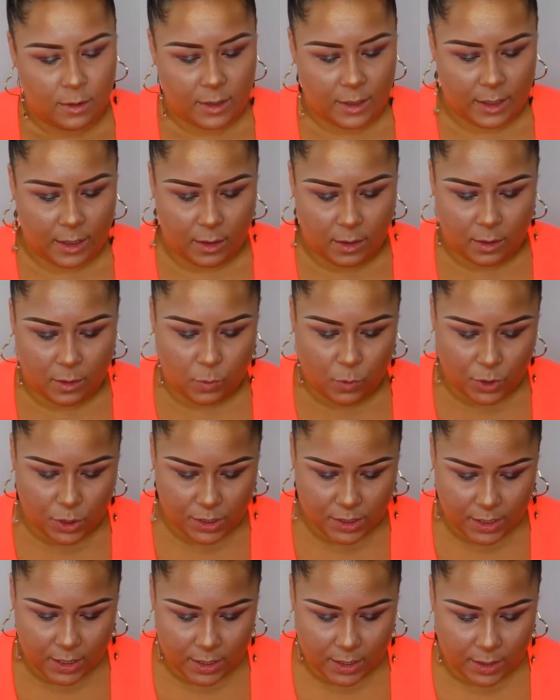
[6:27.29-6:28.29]
And we're
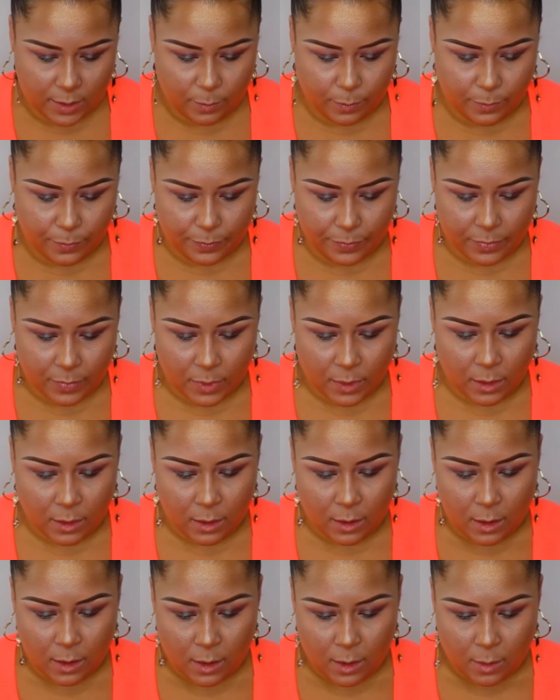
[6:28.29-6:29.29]
just gonna
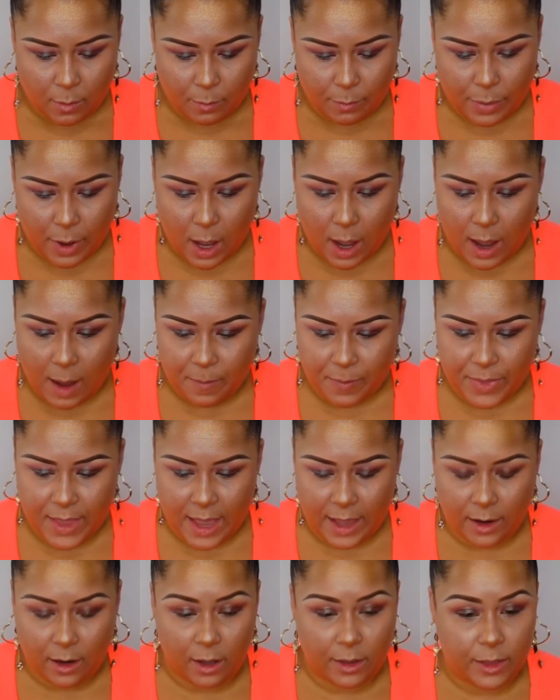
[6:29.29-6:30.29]
pop
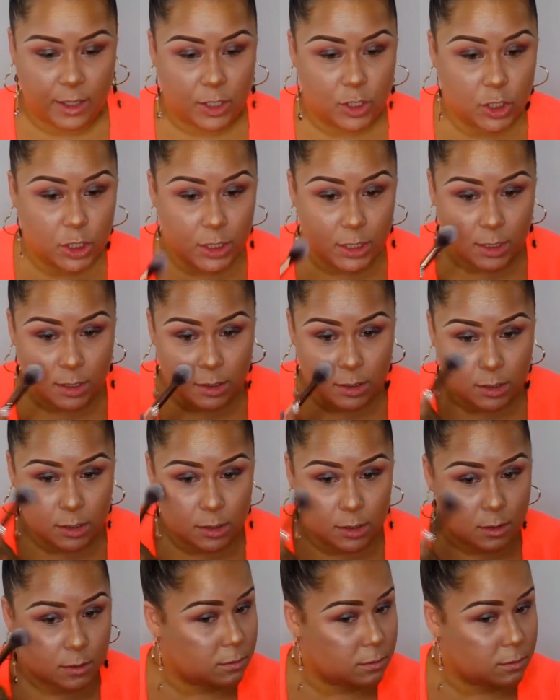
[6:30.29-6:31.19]
that on the cheeks.